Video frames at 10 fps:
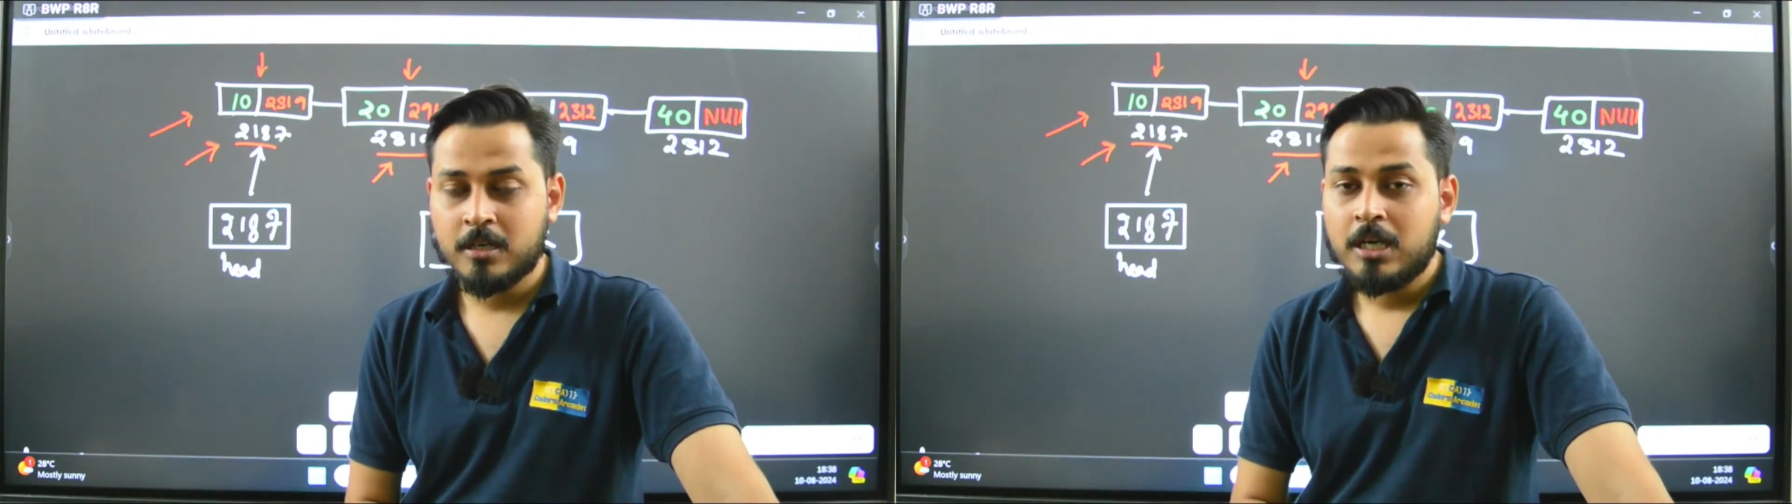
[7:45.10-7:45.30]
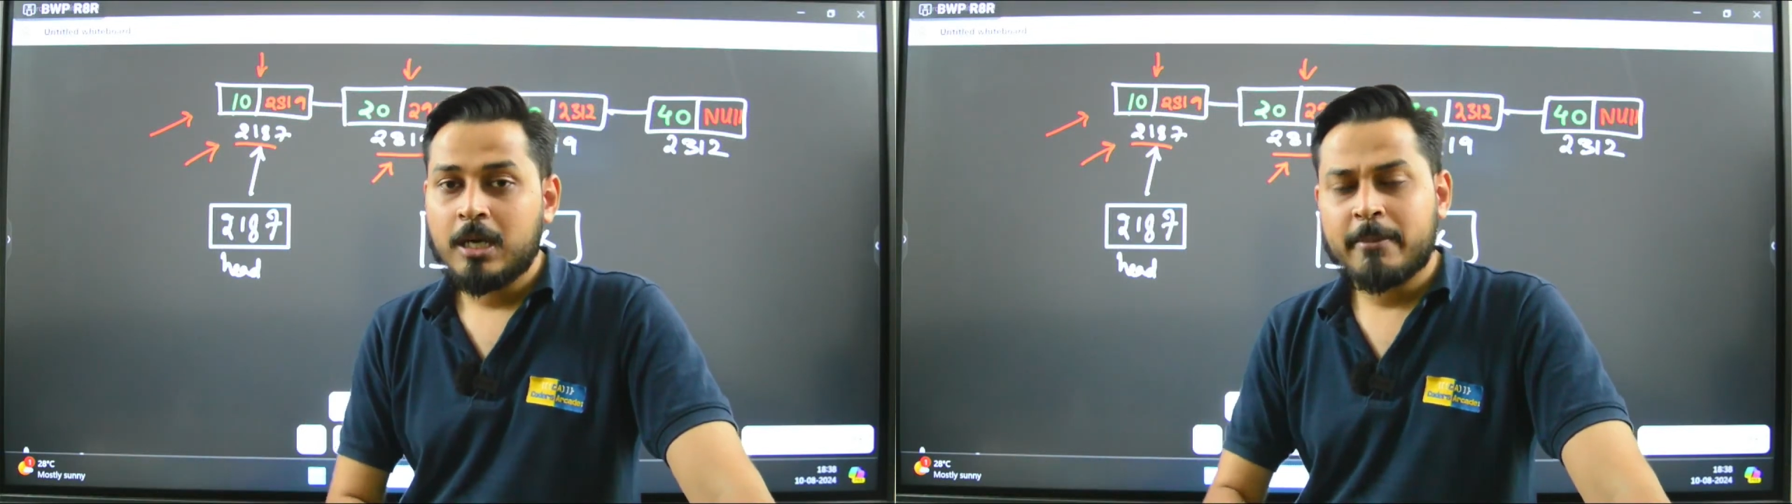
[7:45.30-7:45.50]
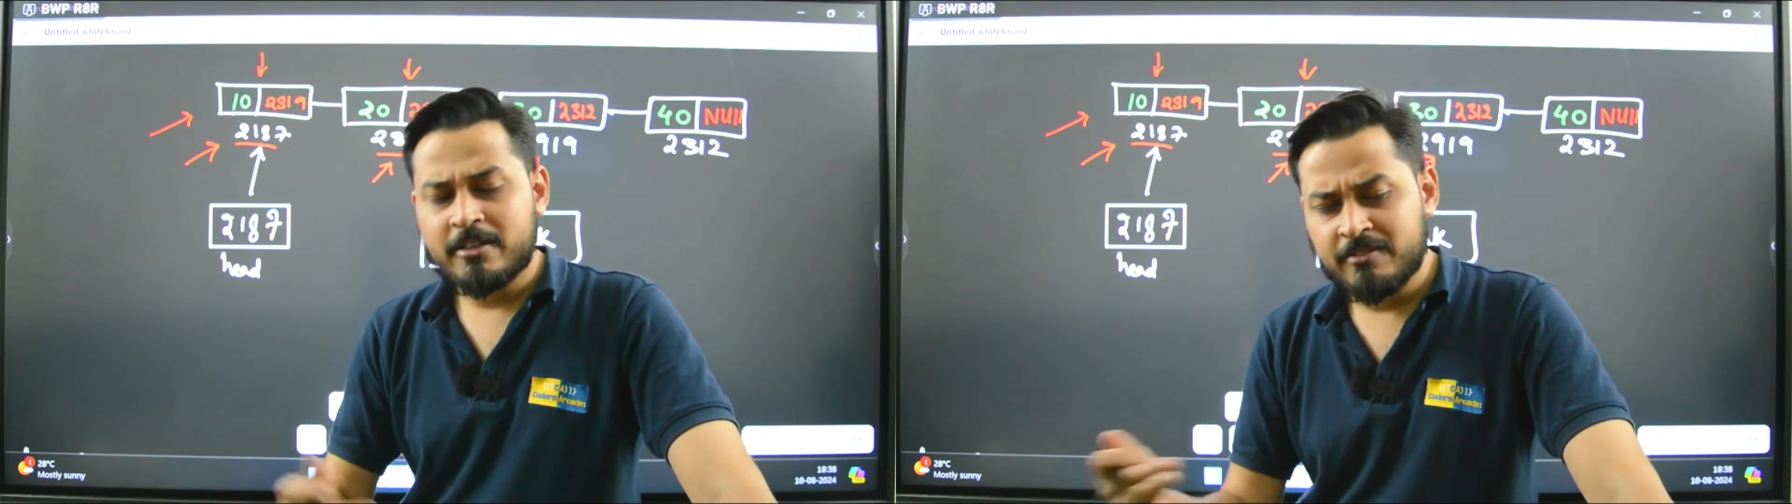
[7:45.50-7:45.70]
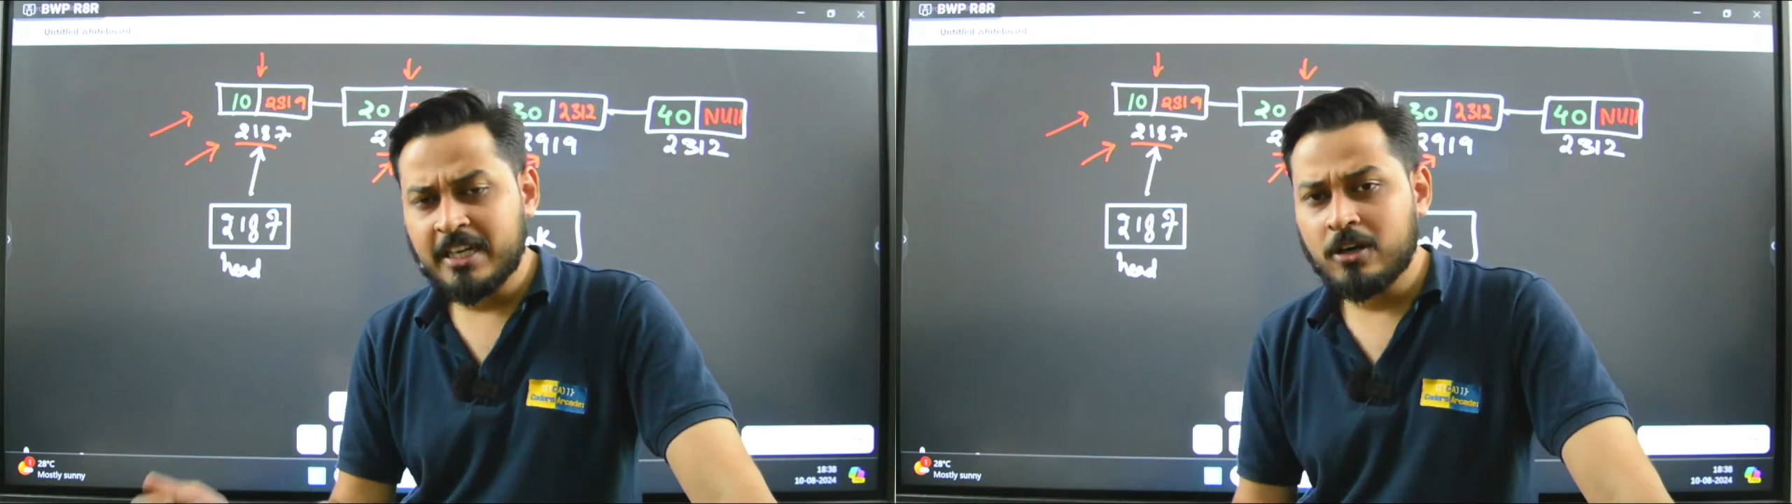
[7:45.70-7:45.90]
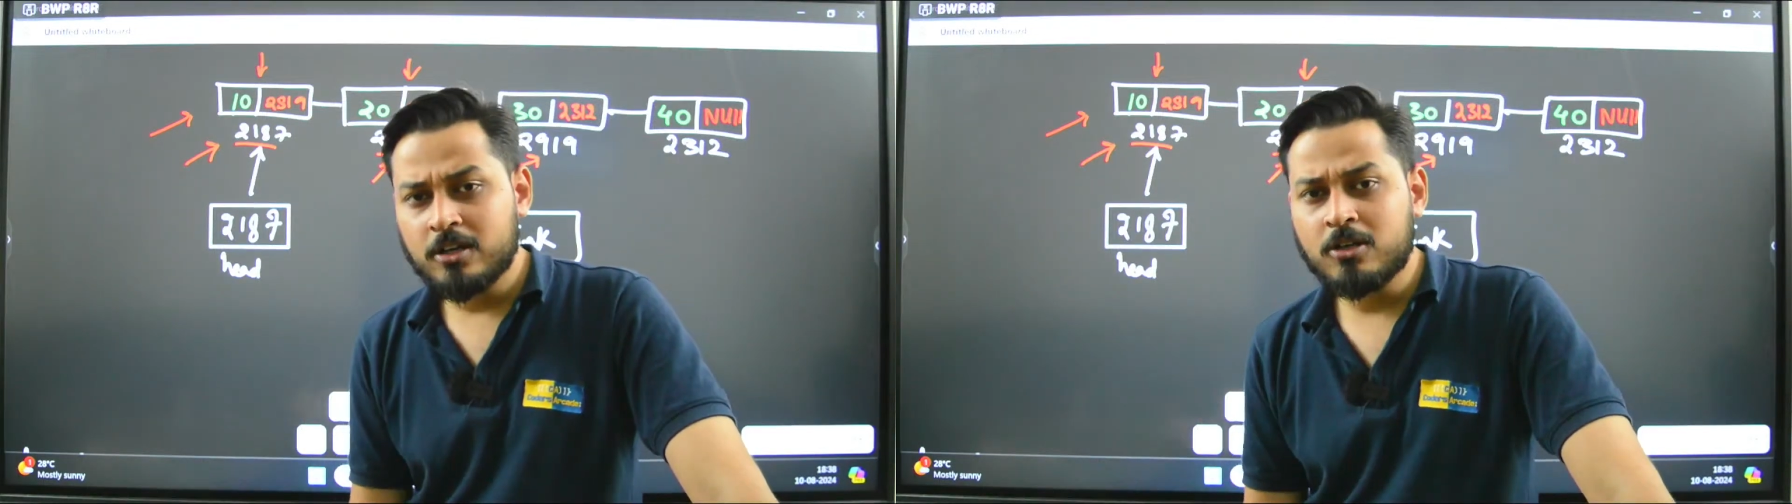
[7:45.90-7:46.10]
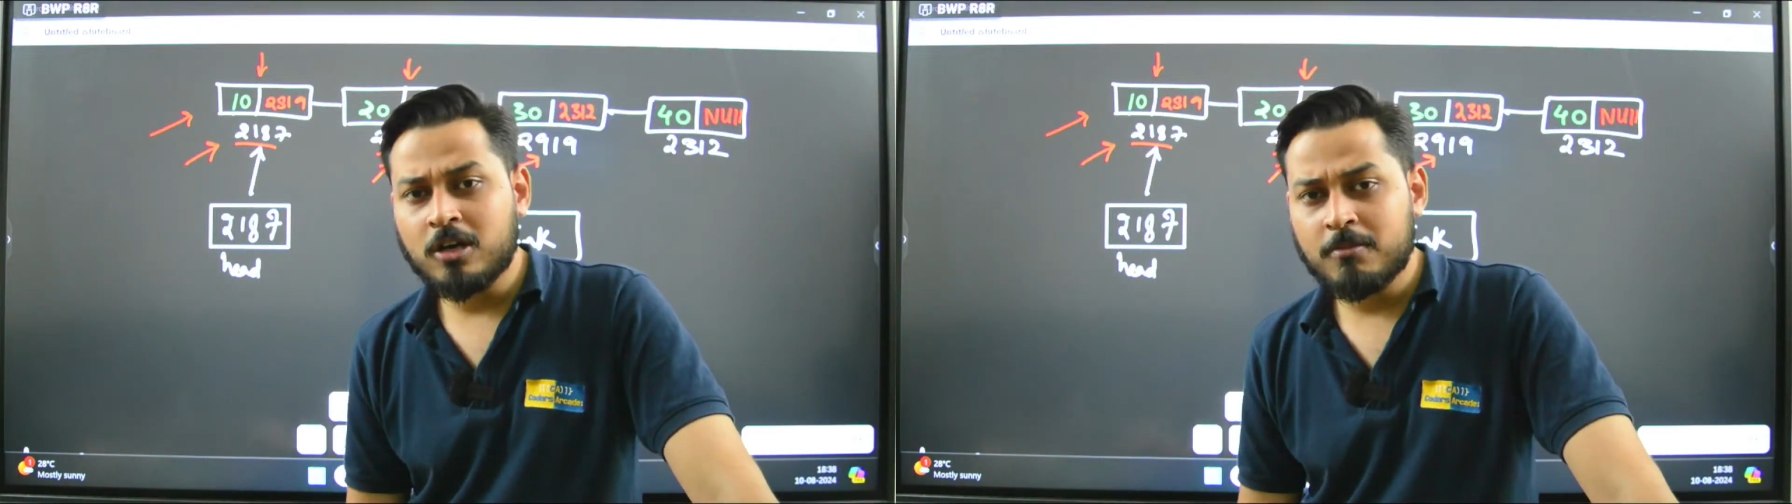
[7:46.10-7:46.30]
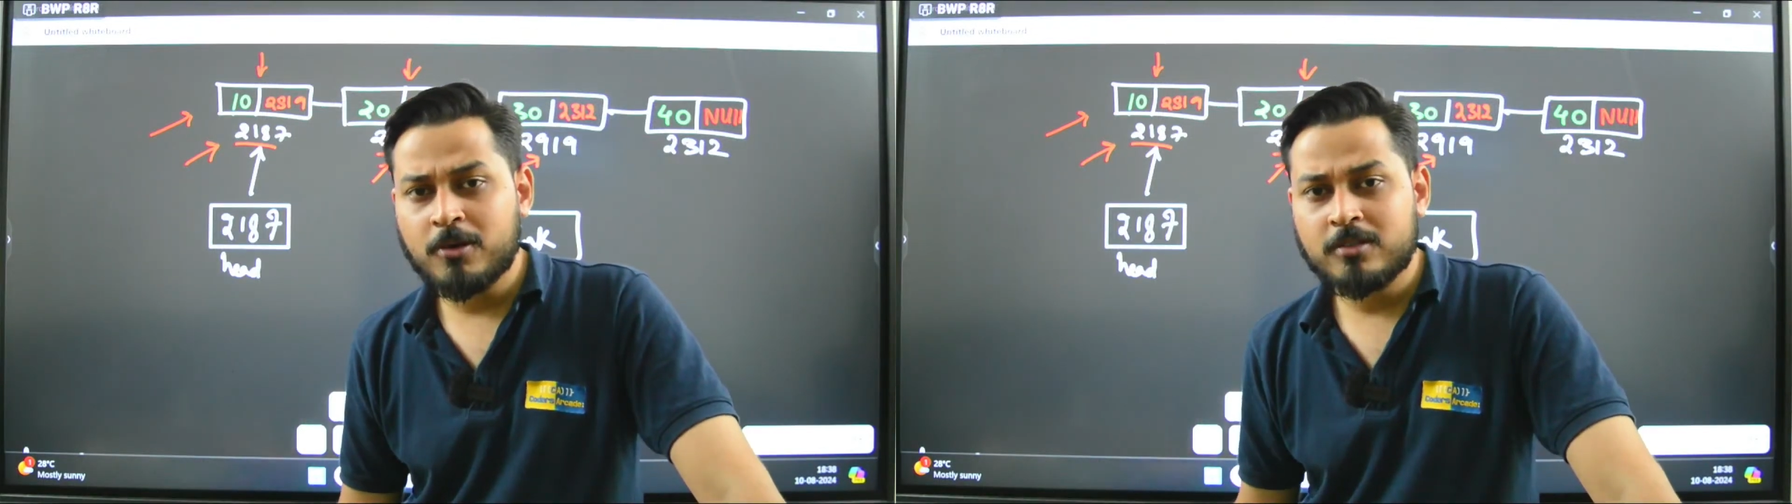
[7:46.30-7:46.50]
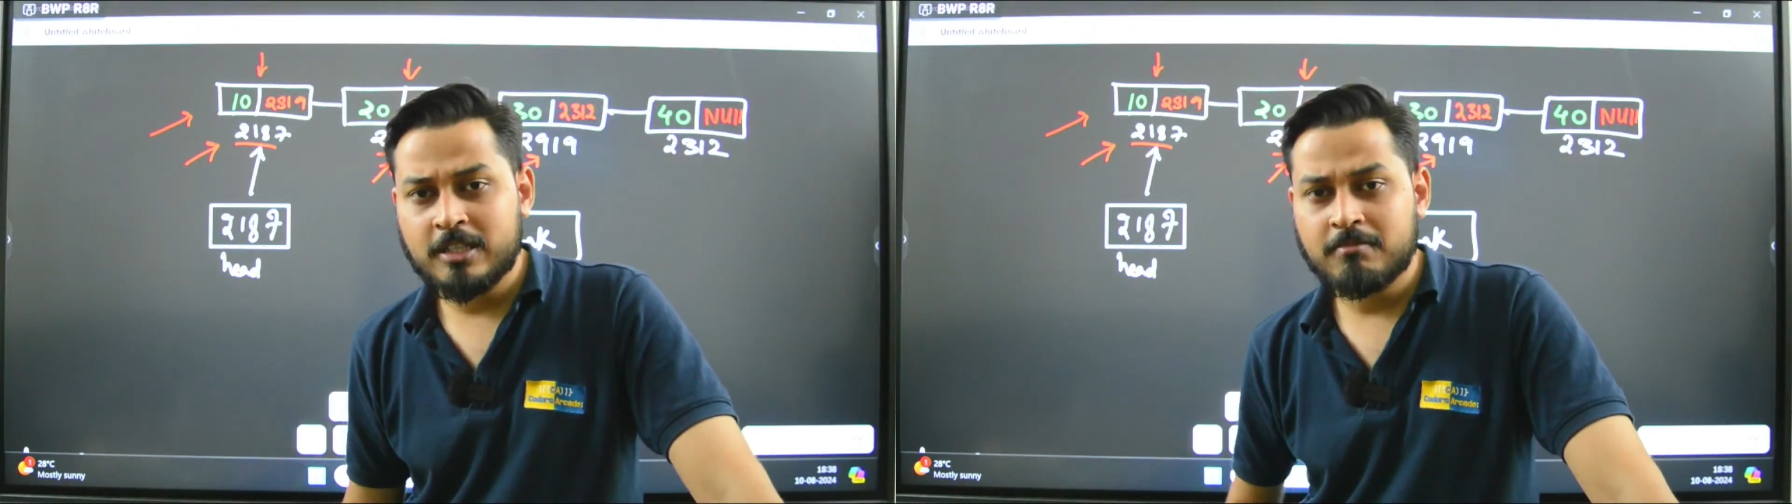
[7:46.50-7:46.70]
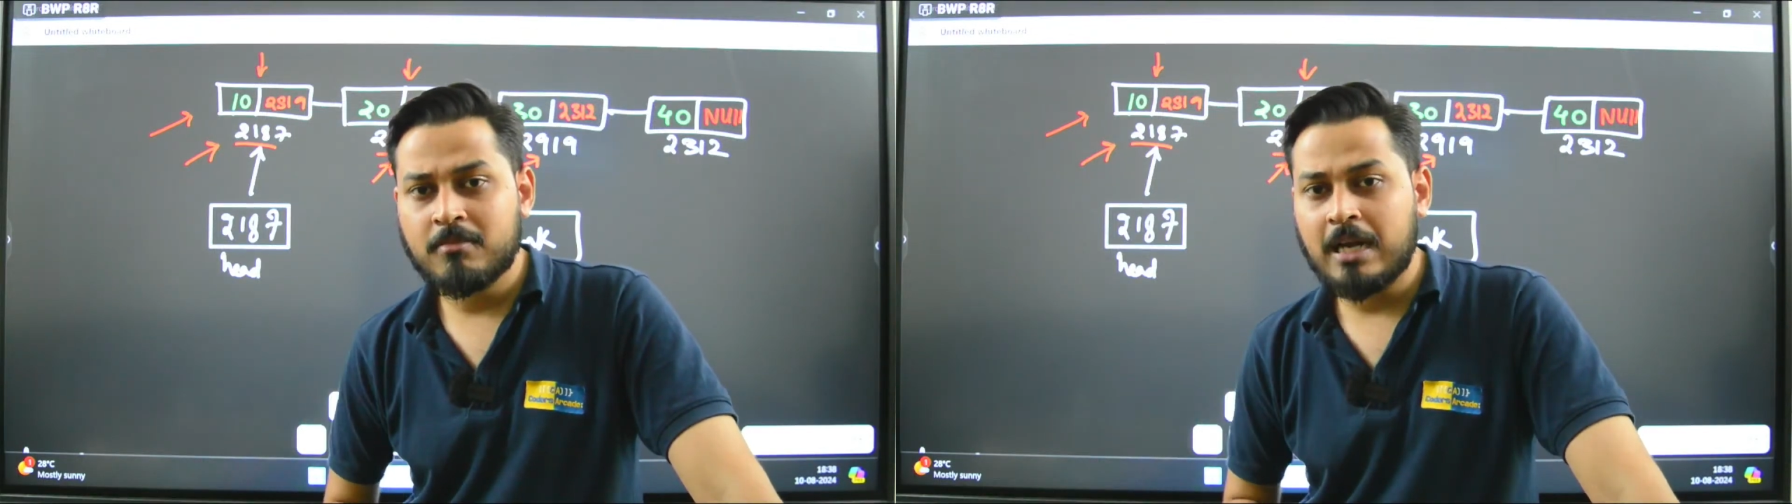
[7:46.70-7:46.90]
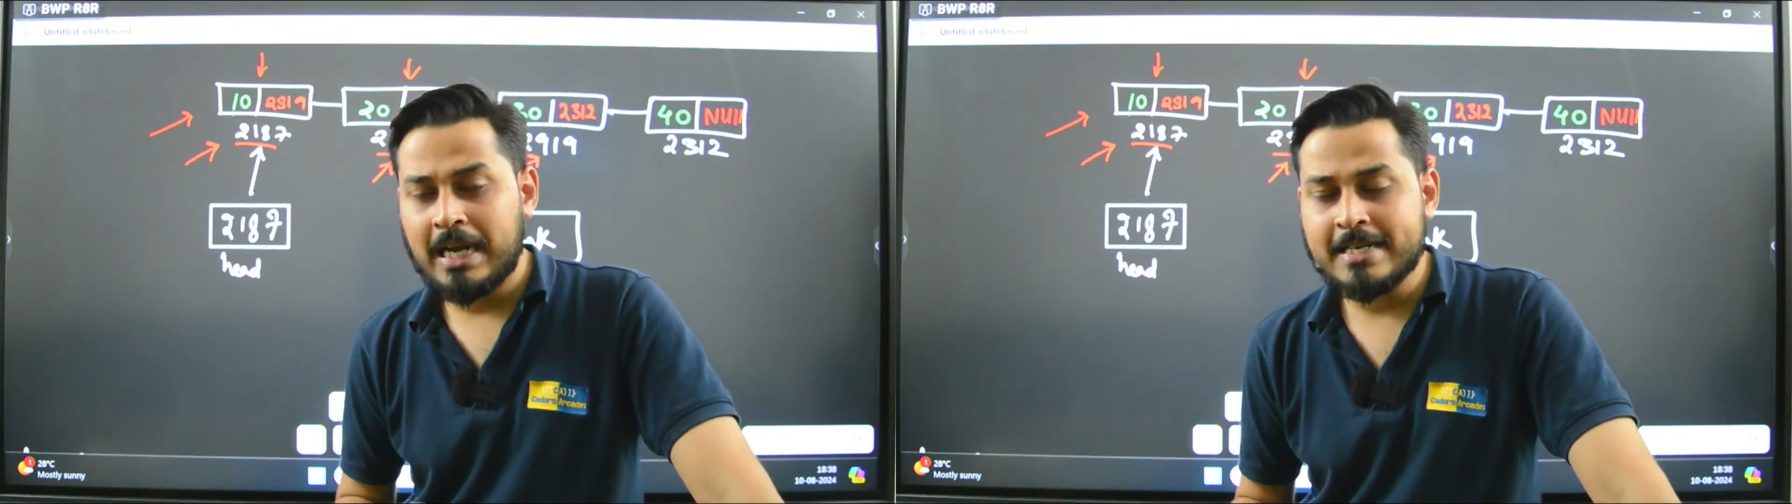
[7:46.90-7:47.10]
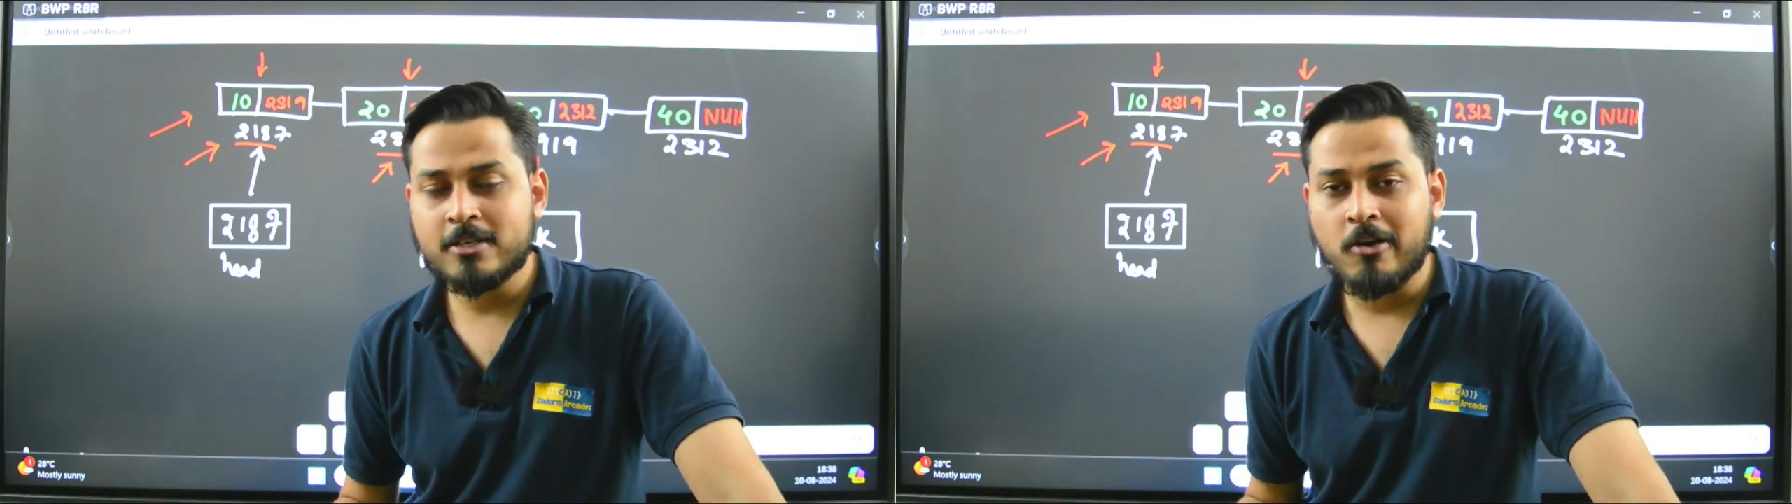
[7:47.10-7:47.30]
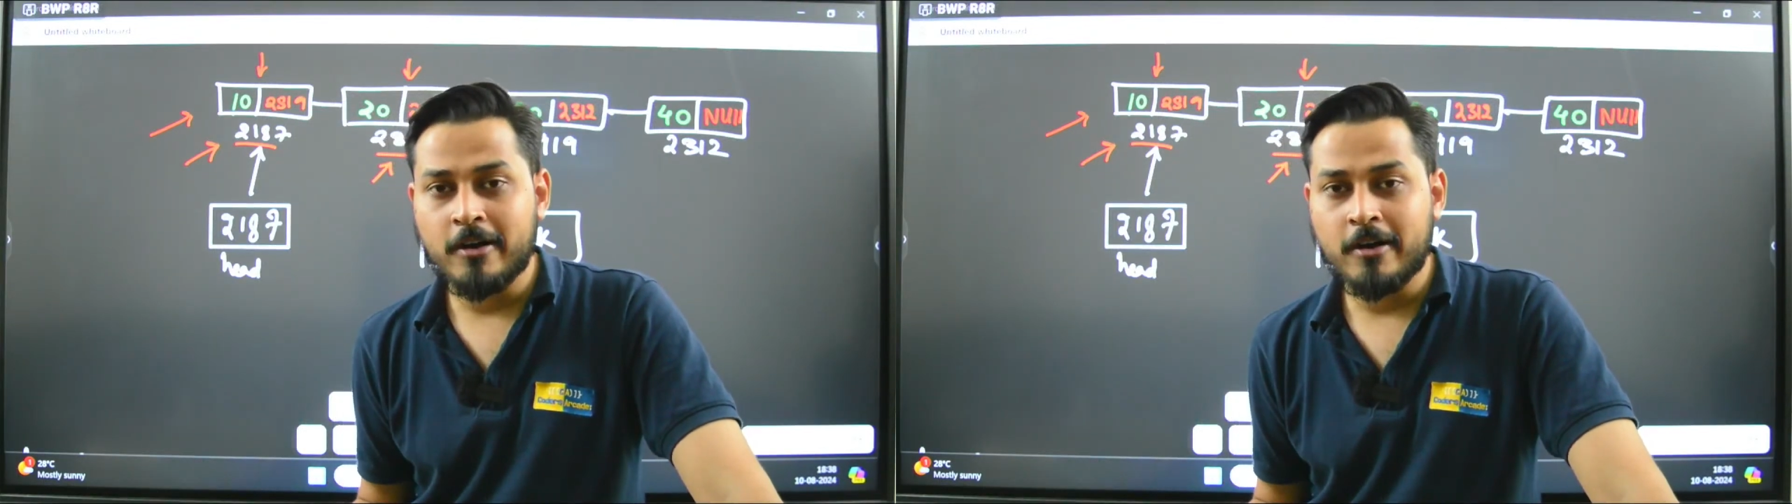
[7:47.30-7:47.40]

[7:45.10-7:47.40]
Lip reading: But we are going to talk about them later on.